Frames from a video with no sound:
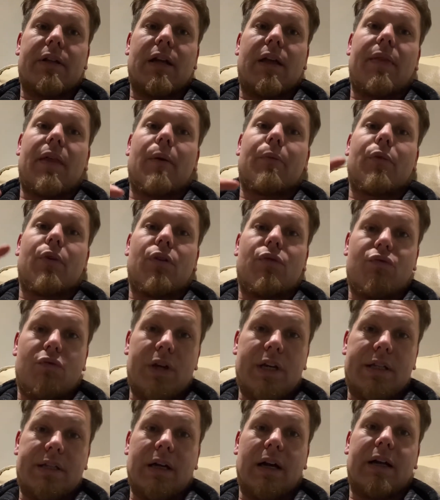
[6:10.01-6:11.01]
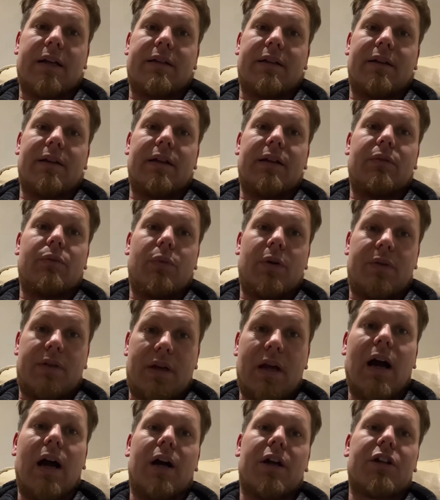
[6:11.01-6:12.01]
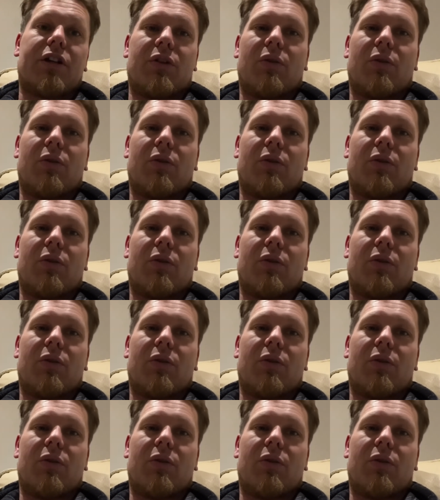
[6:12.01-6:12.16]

and then I'm going to re-tax it with cash